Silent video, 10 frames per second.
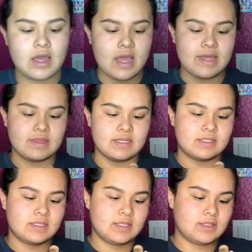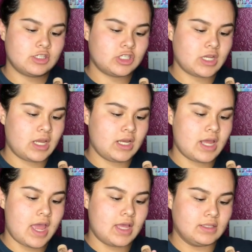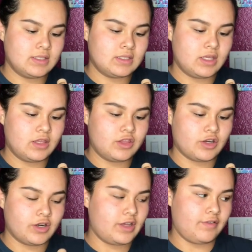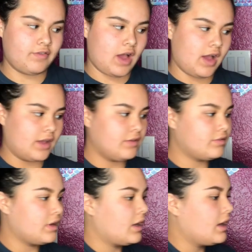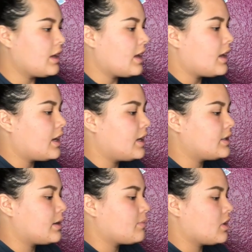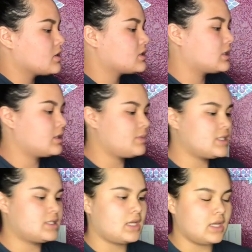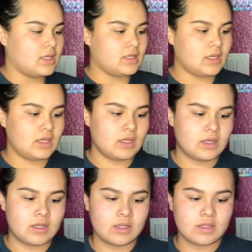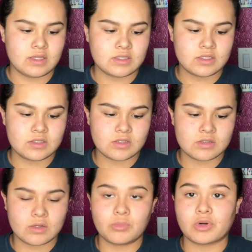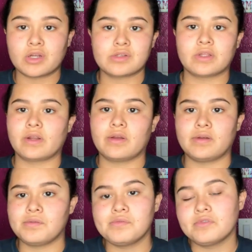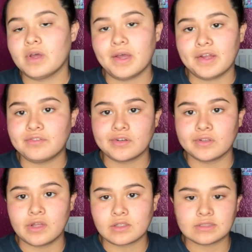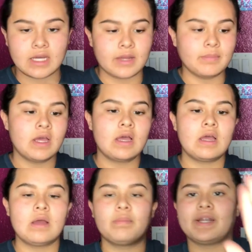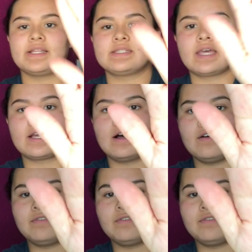And this is in the shade NC35. And I'm also gonna be taking, this is just a brush that I've had for a long time, but it's like a